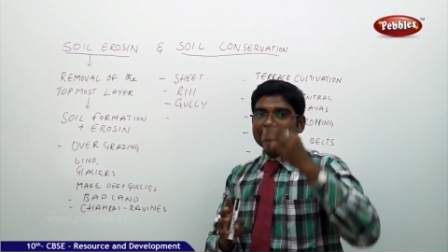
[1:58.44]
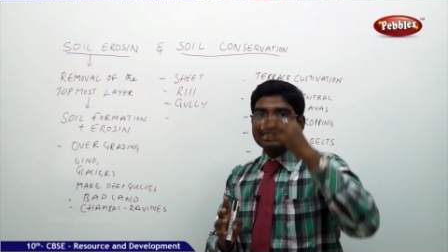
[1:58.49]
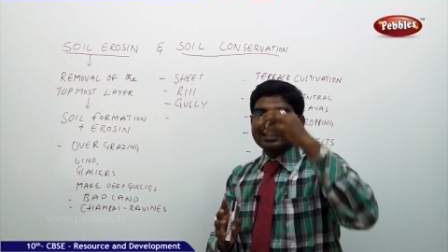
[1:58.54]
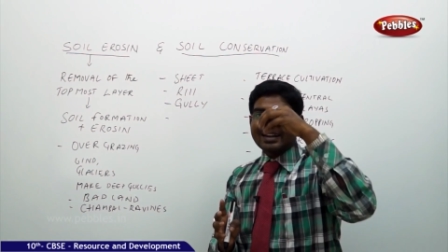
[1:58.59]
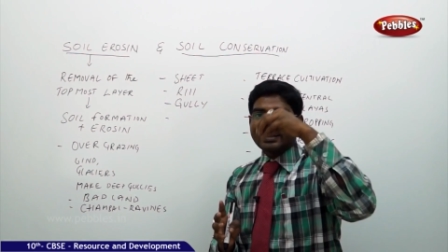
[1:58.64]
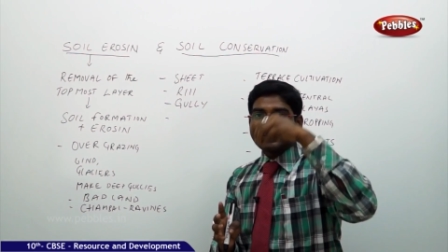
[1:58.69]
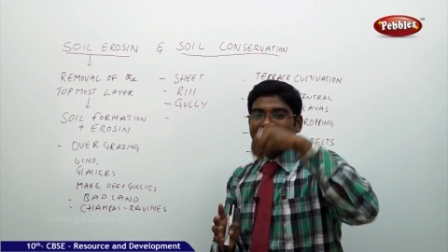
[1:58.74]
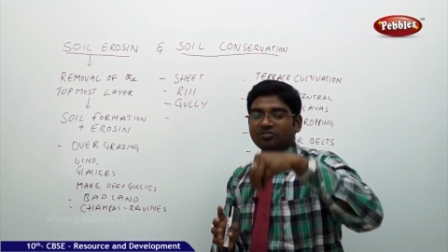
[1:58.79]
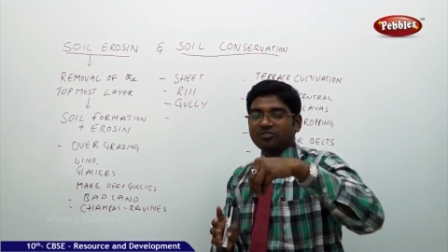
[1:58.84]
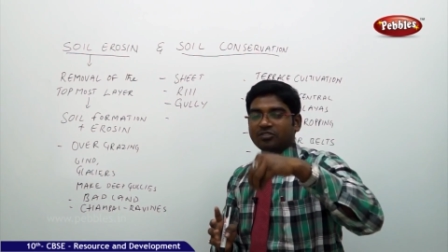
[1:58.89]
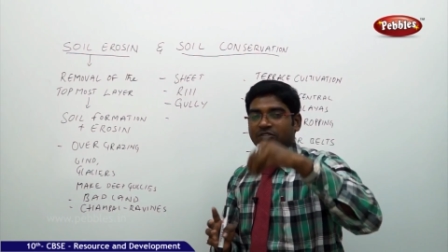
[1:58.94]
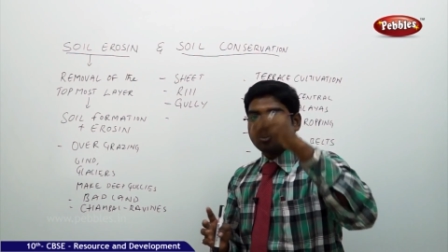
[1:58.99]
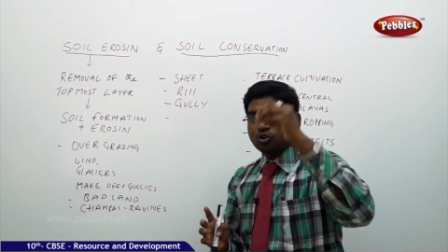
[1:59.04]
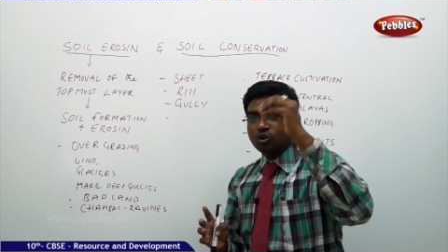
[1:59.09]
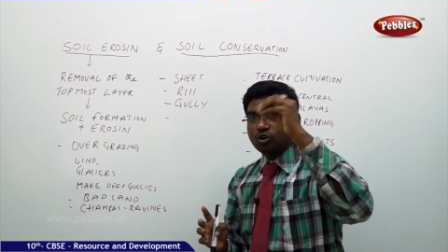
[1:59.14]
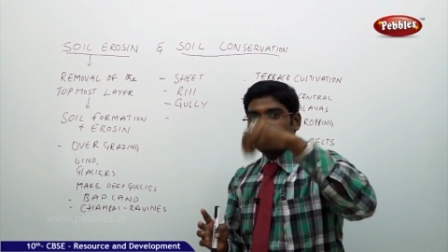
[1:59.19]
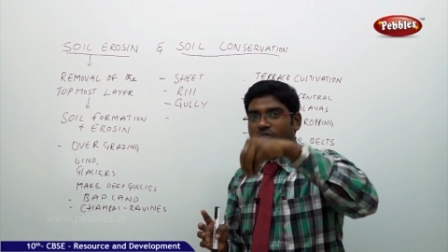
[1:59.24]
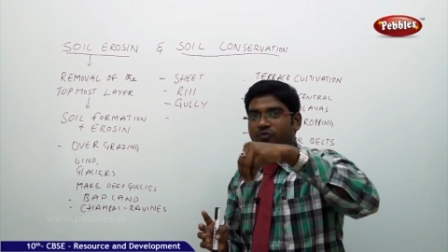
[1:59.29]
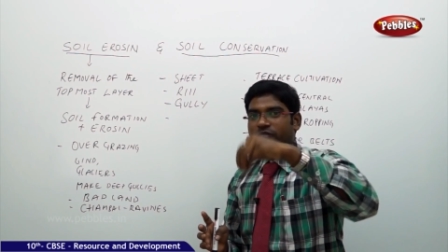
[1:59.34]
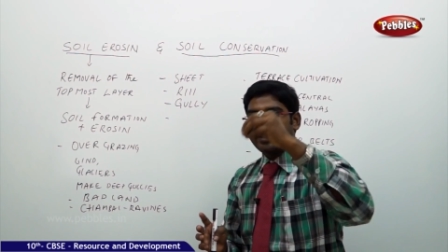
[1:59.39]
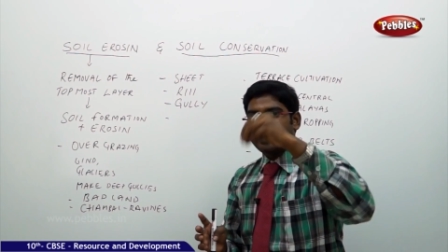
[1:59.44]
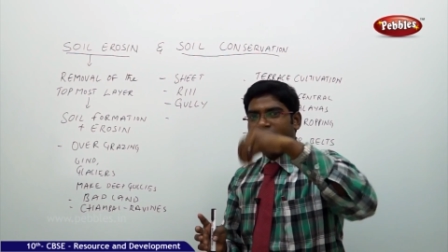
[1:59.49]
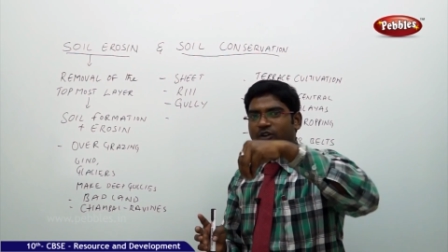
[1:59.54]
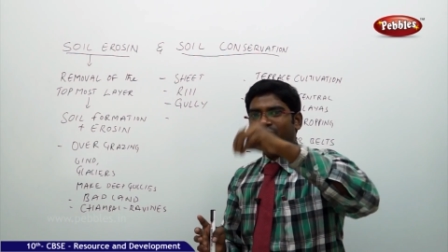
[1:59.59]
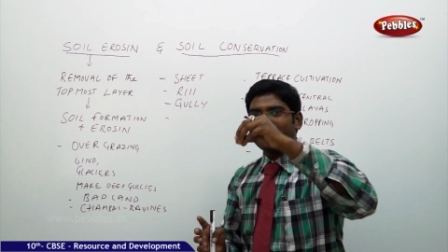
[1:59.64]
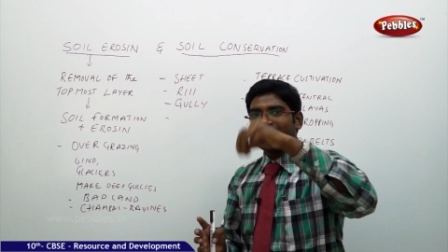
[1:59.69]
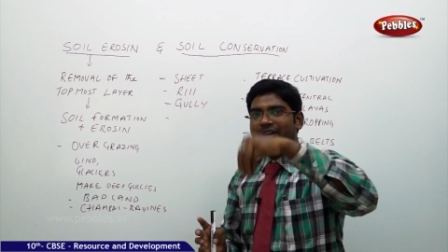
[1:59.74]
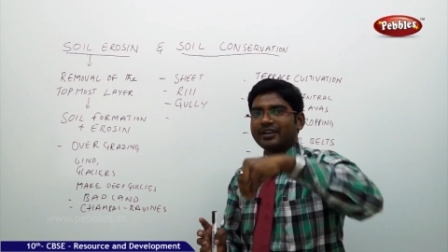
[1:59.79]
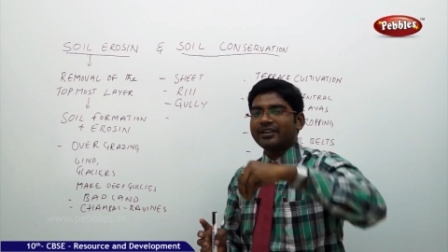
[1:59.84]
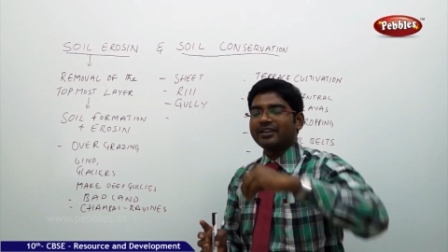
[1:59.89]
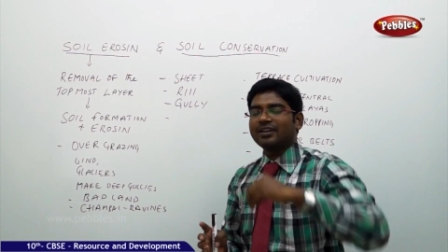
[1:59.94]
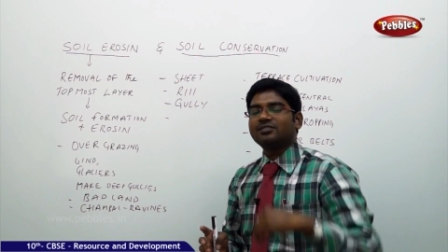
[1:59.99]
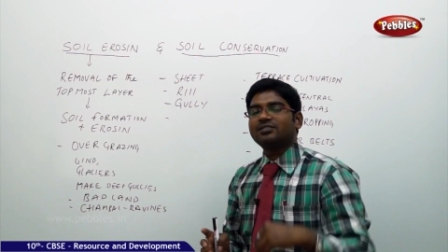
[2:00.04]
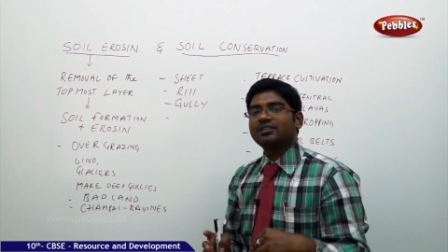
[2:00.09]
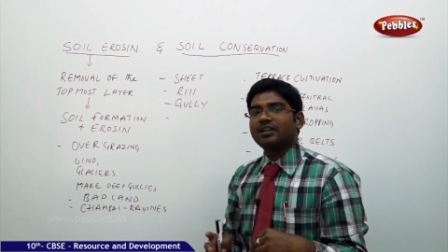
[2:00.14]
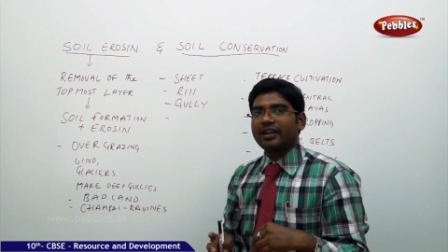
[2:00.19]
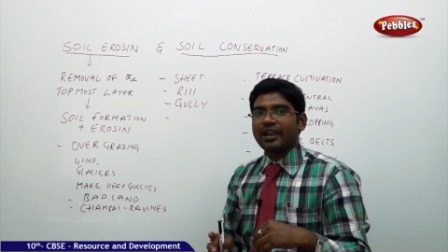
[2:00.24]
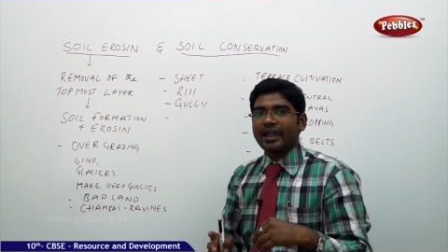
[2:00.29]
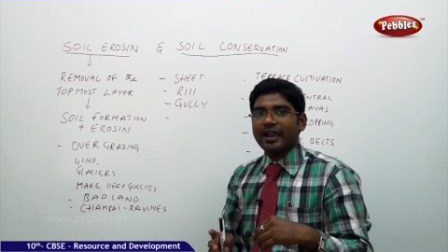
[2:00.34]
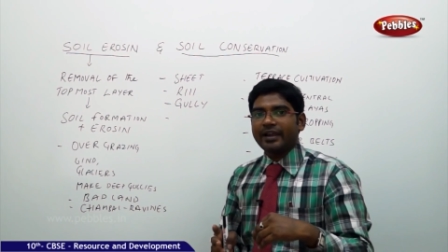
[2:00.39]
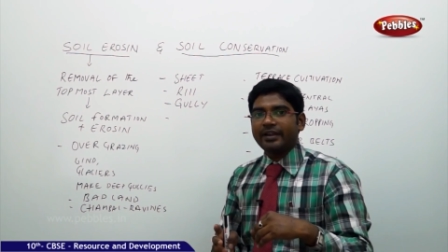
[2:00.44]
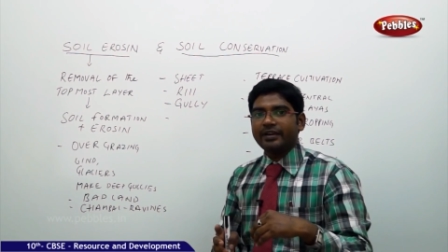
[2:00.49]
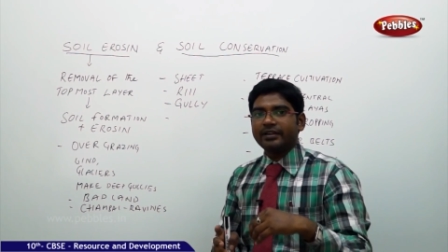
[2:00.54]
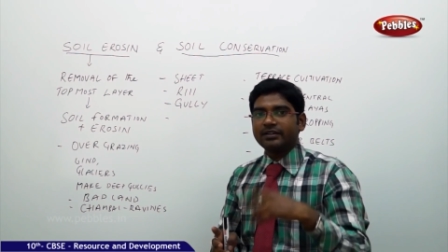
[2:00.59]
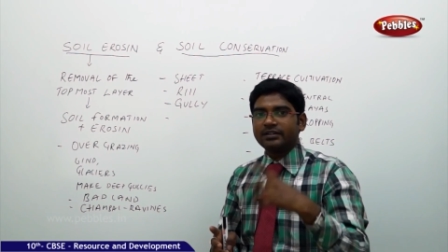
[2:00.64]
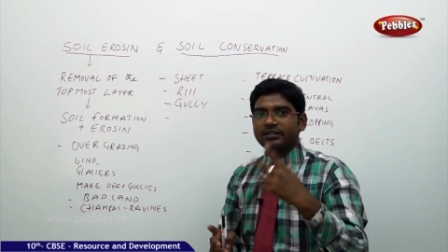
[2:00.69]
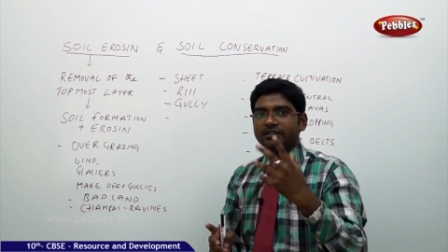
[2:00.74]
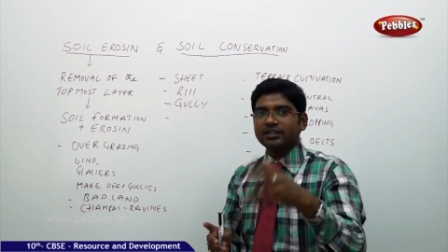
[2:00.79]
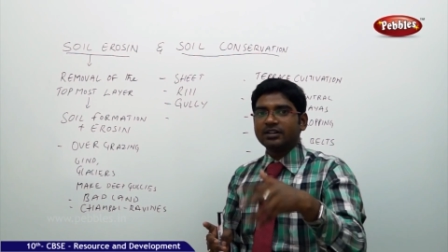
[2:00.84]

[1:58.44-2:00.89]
that good, very good agricultural land